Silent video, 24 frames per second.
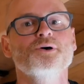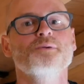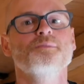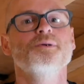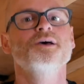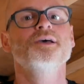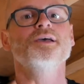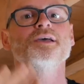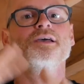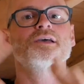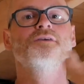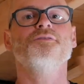
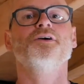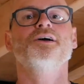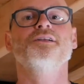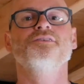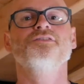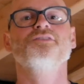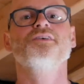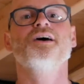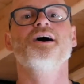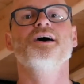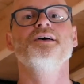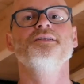them if I
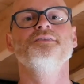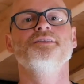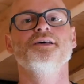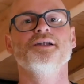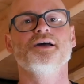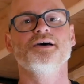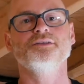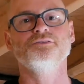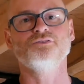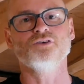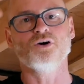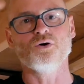decide
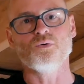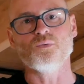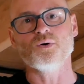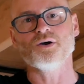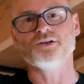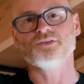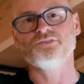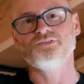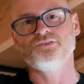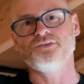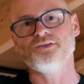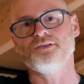that I don't
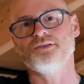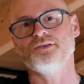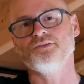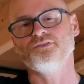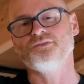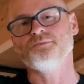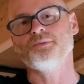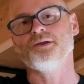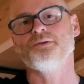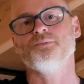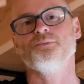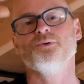want to see
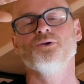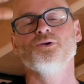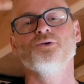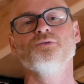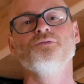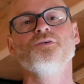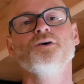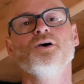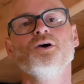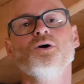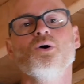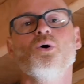this in my
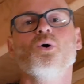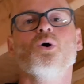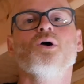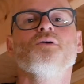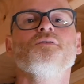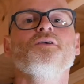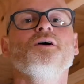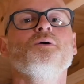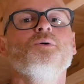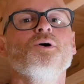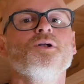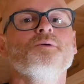roof, or
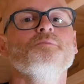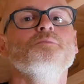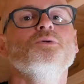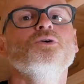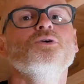if I want to